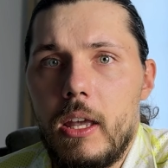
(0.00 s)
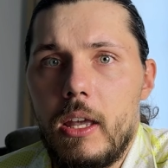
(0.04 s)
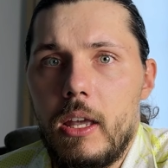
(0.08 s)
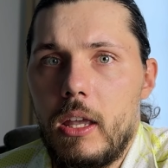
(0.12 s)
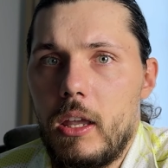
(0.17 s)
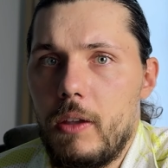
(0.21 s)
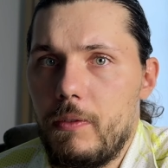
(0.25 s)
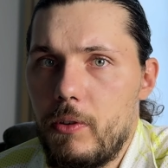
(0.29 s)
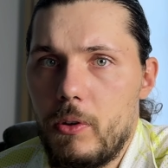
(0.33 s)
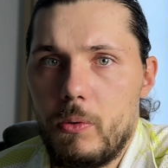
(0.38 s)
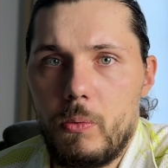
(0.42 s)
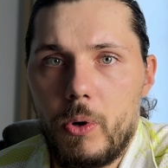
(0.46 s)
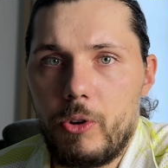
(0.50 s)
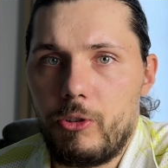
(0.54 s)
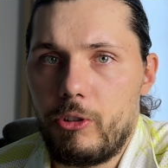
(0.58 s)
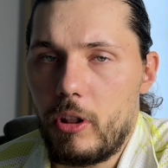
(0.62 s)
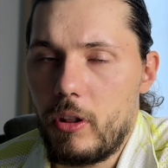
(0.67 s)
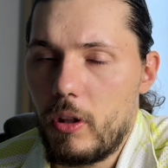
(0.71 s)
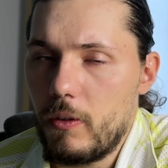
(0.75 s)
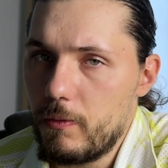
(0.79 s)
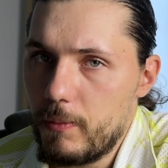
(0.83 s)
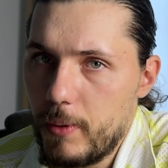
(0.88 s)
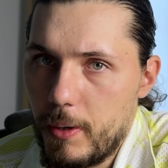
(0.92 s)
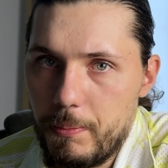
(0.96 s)
If you watched
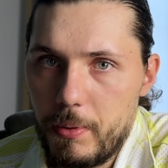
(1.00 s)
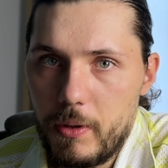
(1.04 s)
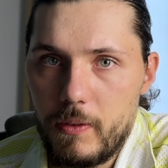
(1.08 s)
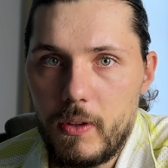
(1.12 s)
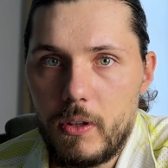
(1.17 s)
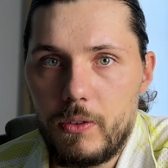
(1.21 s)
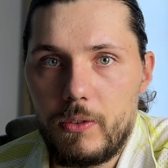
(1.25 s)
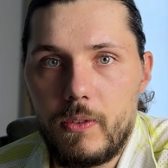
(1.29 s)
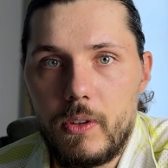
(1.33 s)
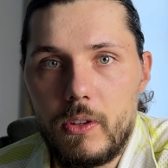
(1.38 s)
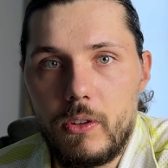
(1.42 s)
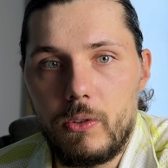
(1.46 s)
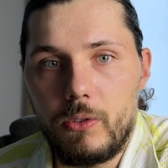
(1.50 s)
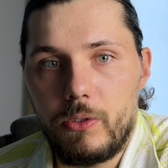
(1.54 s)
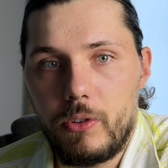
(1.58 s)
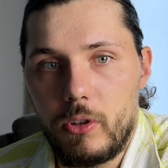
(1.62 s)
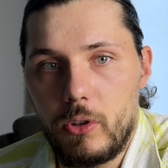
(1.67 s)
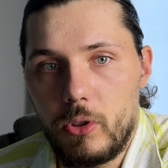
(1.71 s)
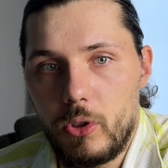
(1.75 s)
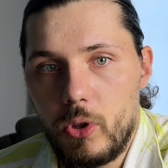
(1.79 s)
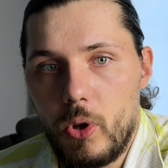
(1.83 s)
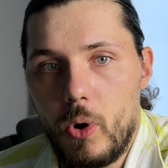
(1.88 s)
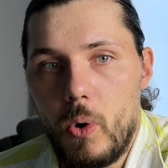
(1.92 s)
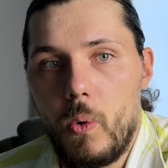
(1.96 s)
any of my previous videos, you
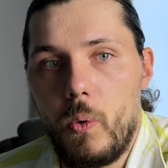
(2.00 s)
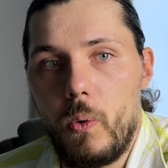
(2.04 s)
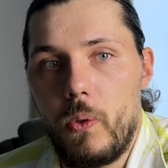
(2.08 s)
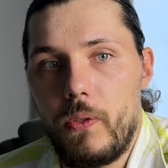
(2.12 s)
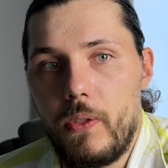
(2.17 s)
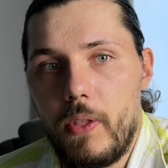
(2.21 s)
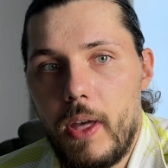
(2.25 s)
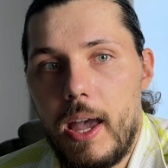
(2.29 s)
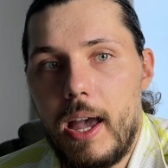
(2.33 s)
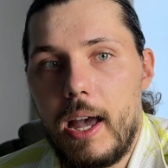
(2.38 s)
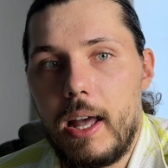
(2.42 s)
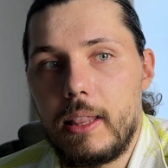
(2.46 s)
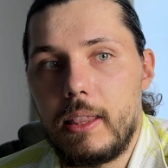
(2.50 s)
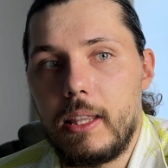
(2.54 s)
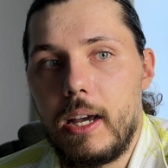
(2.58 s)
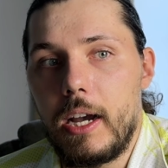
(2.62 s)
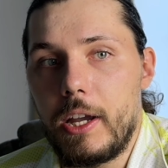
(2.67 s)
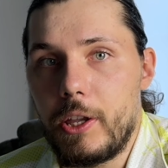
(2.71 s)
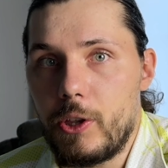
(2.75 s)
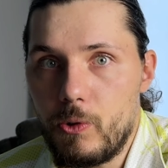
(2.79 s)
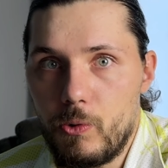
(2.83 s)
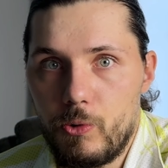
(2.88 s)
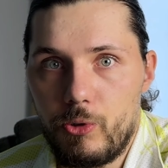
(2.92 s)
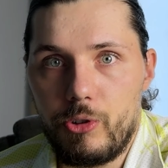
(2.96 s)
know that I
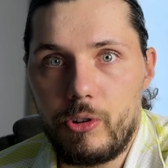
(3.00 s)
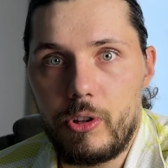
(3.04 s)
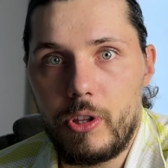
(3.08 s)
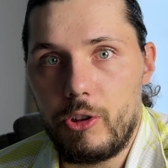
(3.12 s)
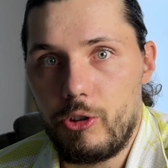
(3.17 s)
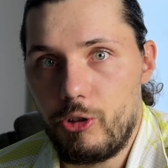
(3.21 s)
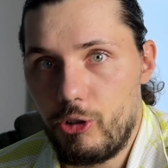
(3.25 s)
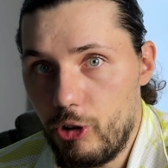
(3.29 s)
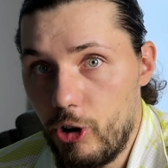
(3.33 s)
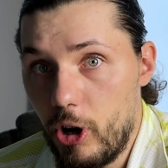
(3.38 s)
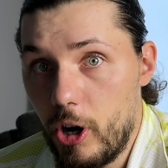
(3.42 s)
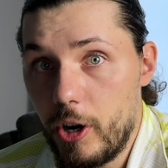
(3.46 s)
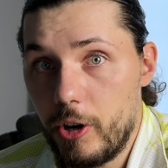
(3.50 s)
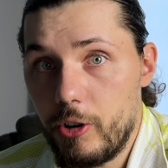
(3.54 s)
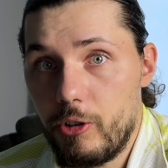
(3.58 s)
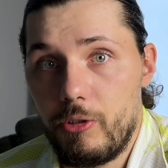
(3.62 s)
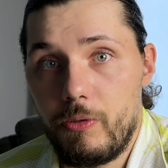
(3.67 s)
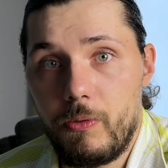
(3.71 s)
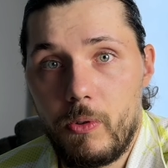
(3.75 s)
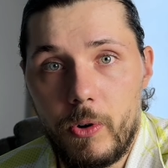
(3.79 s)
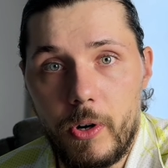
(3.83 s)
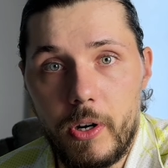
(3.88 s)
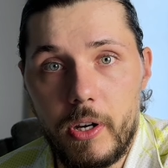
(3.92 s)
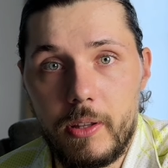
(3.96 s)
usually charge
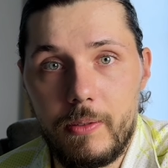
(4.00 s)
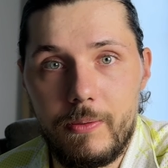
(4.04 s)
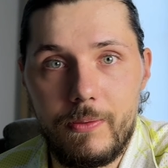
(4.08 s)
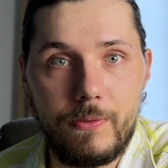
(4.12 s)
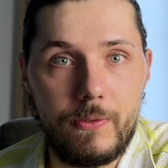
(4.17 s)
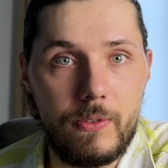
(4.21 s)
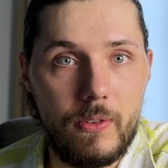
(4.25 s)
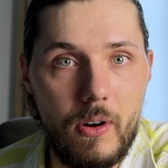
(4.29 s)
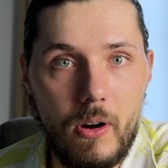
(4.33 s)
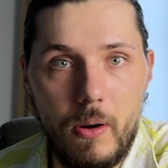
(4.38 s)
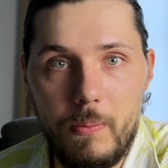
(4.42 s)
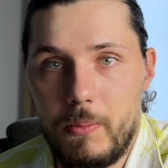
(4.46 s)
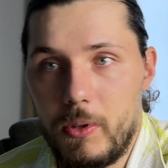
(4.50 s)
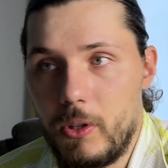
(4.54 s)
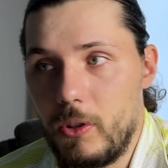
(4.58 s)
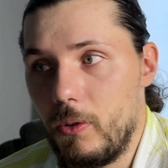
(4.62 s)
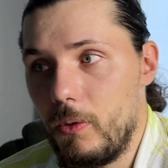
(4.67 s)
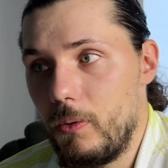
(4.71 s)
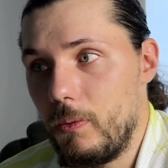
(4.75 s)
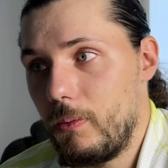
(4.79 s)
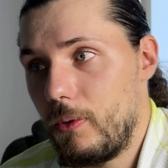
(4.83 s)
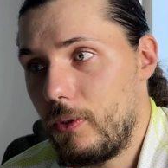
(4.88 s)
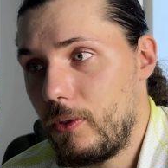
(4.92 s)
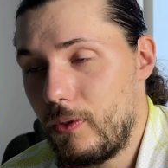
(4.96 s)
for it from
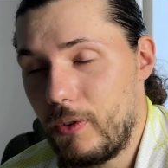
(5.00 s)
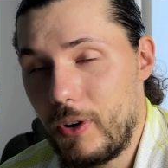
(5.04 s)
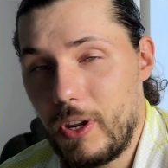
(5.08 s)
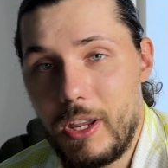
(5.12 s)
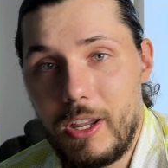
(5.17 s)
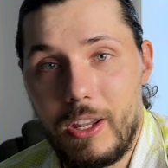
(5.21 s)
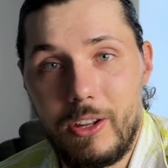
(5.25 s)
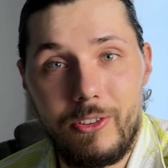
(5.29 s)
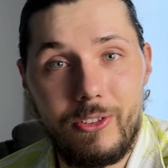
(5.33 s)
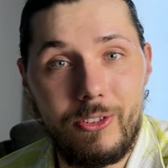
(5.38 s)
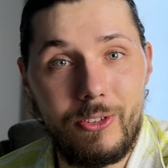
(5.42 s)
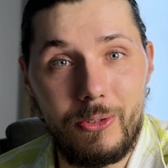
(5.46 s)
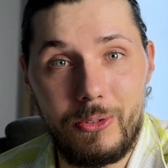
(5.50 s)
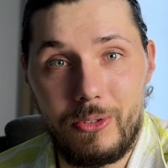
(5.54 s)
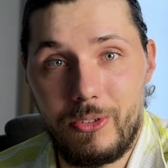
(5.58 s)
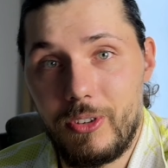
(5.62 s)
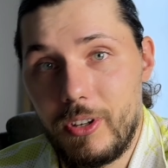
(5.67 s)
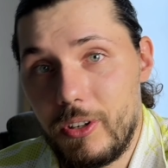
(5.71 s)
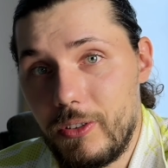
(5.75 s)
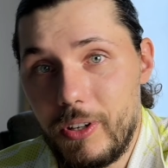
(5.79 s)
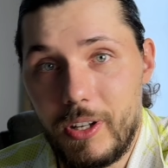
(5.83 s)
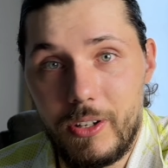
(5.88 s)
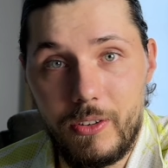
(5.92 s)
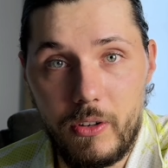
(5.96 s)
$300 to
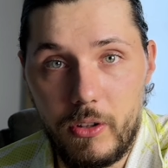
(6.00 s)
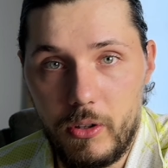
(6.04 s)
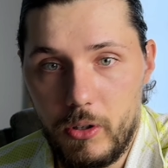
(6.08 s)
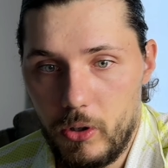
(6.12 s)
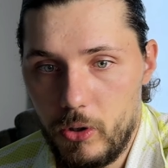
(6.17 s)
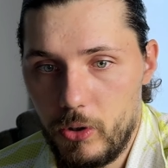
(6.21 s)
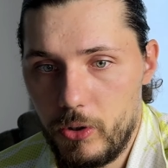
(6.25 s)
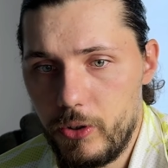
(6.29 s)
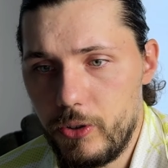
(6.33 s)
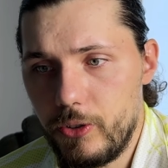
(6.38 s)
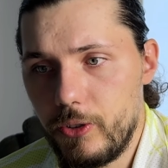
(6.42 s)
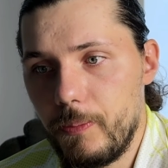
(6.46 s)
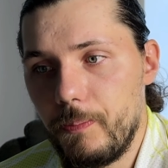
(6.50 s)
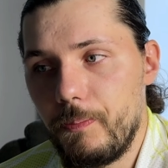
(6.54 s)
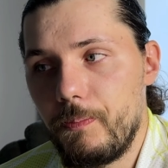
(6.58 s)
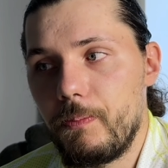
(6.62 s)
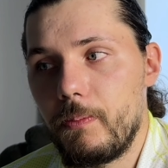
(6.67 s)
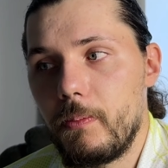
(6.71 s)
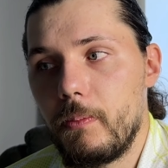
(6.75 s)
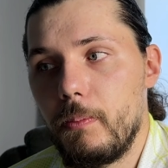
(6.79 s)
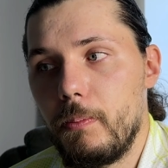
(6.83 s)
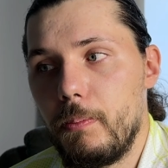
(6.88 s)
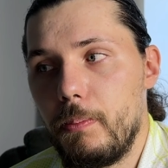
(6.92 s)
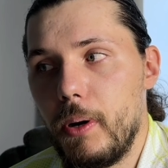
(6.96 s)
$600.
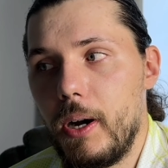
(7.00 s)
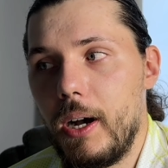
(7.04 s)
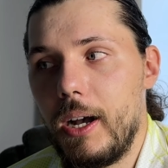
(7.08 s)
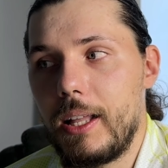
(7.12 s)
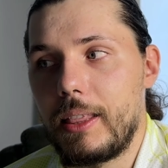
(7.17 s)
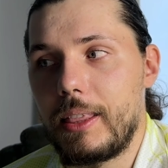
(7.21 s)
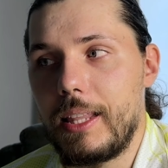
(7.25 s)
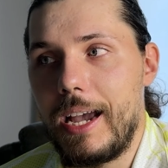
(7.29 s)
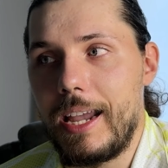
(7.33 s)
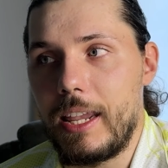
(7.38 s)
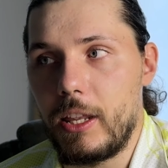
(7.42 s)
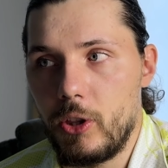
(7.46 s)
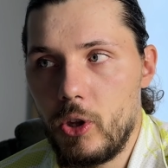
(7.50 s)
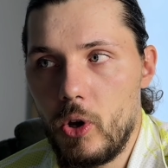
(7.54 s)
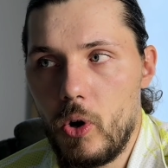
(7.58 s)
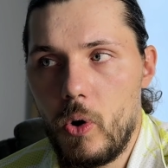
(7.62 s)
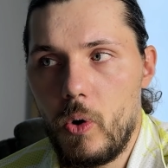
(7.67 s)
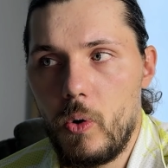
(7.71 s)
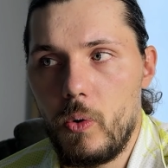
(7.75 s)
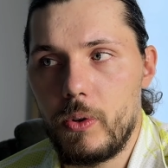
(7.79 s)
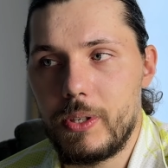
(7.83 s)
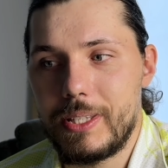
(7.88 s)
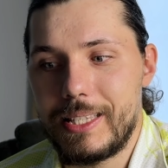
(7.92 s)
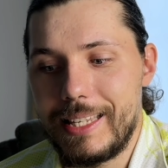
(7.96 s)
But I
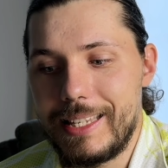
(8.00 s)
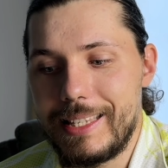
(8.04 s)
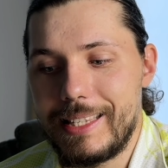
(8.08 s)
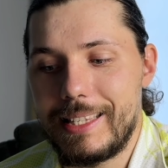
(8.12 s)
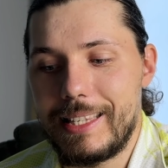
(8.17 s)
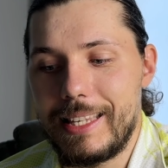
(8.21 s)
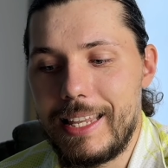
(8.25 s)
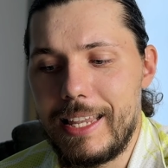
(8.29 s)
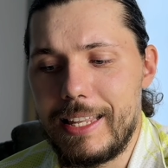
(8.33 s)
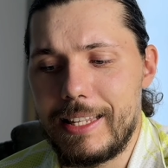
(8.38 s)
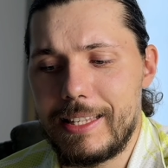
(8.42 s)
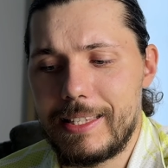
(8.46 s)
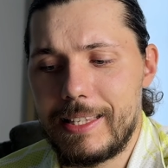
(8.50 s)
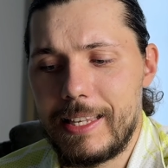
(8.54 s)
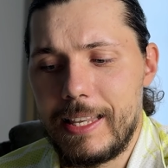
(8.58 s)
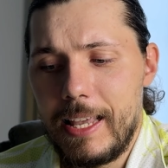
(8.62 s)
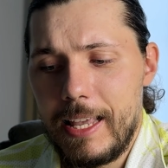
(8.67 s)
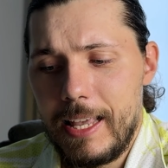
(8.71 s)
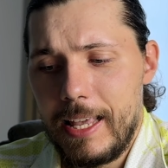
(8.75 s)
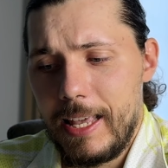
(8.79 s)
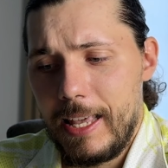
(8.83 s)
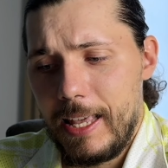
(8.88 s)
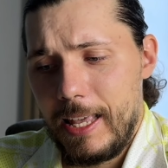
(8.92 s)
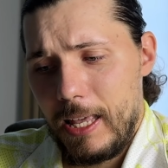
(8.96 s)
know since it's
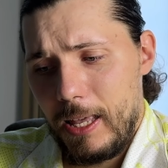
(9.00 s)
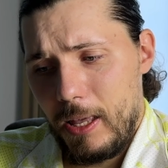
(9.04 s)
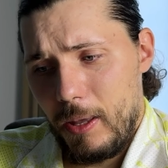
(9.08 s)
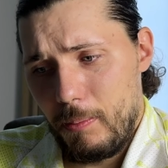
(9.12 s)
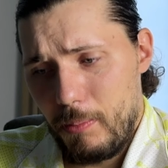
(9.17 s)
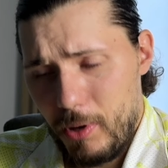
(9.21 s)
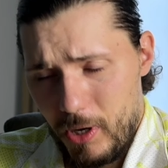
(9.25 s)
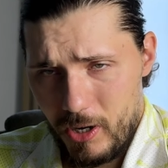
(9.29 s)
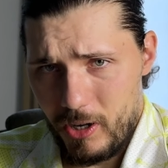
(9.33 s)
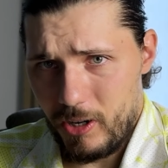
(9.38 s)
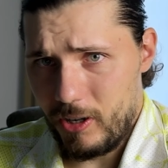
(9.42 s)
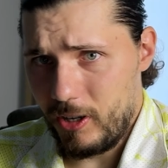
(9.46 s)
a bigger